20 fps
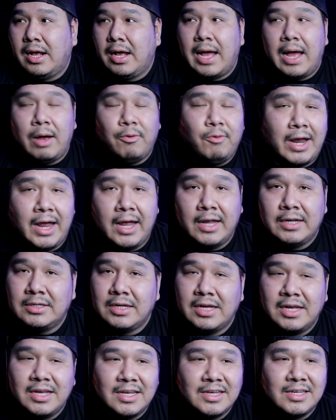I ran
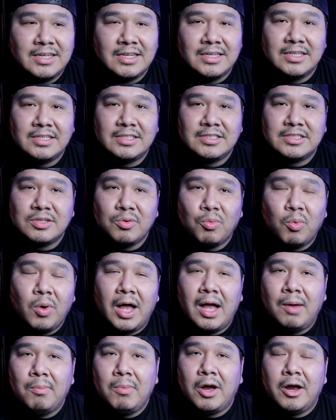to
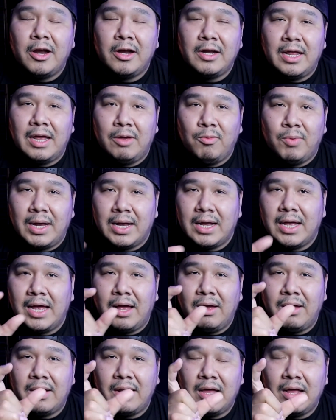Walmart and went and
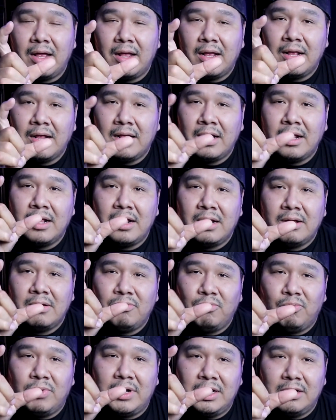got
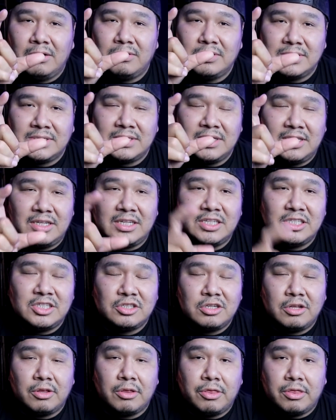one of those
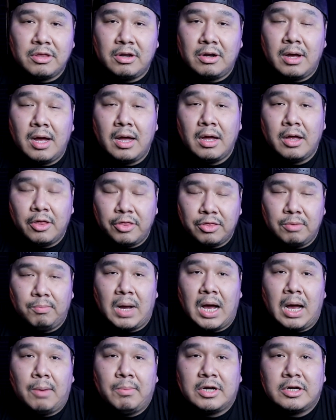digital
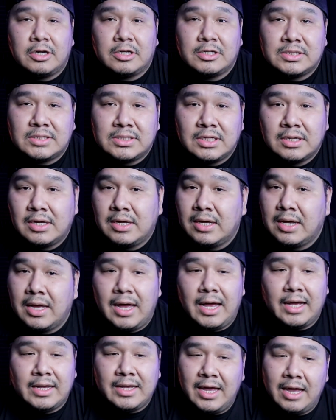thermometers.
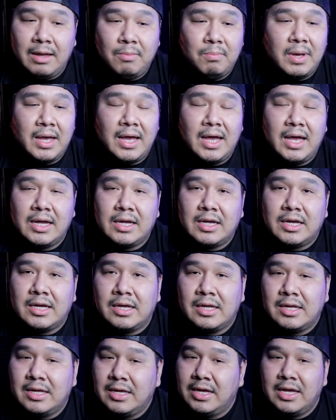I came back
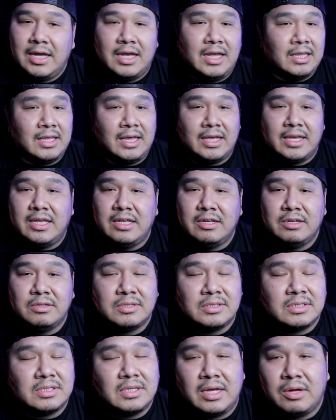and like he
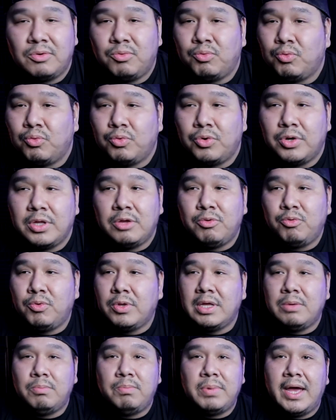was like really,
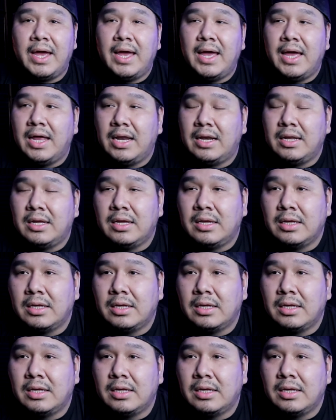really bad.